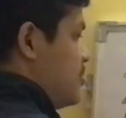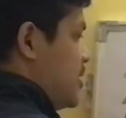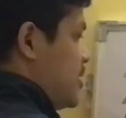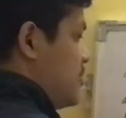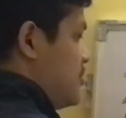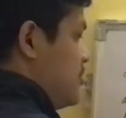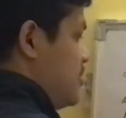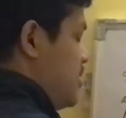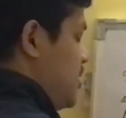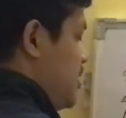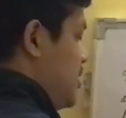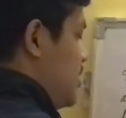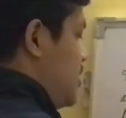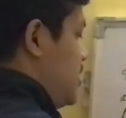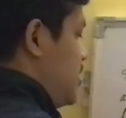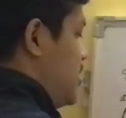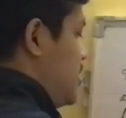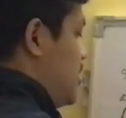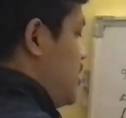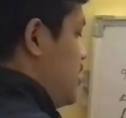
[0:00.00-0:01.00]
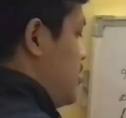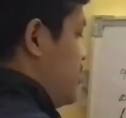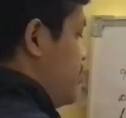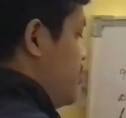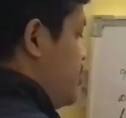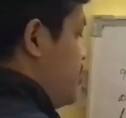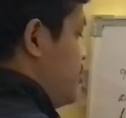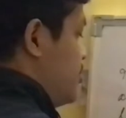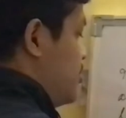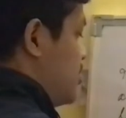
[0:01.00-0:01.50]
to, instead of
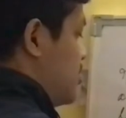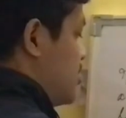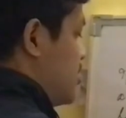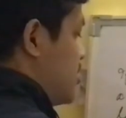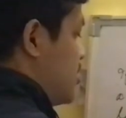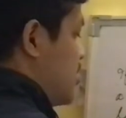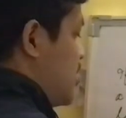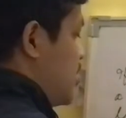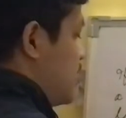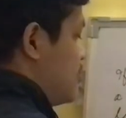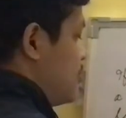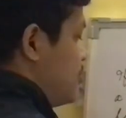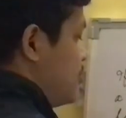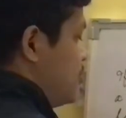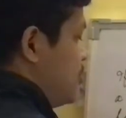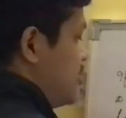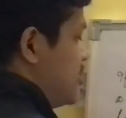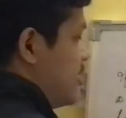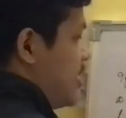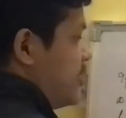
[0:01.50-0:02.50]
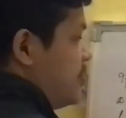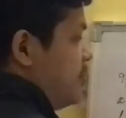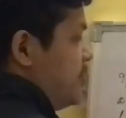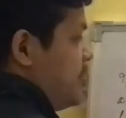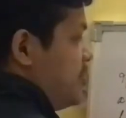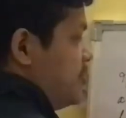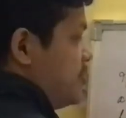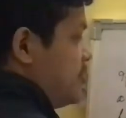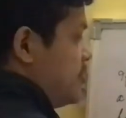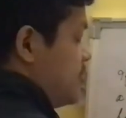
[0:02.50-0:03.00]
mu naught, now we will write
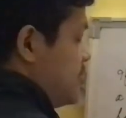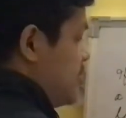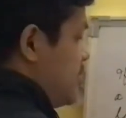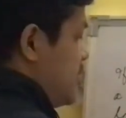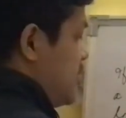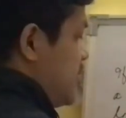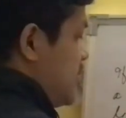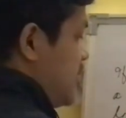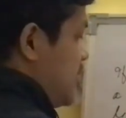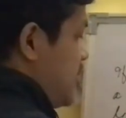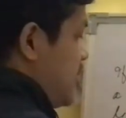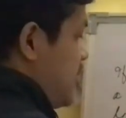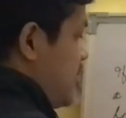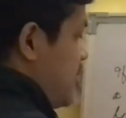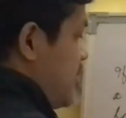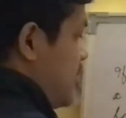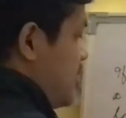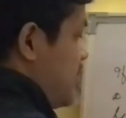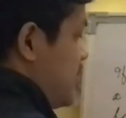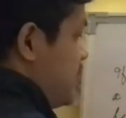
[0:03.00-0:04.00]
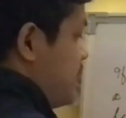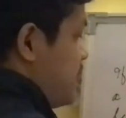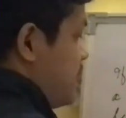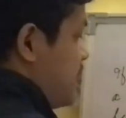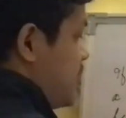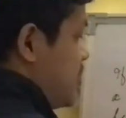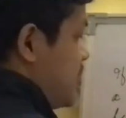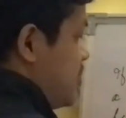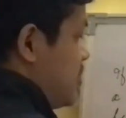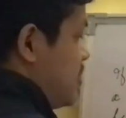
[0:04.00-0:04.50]
mu n
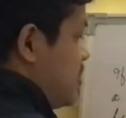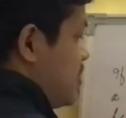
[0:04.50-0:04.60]
square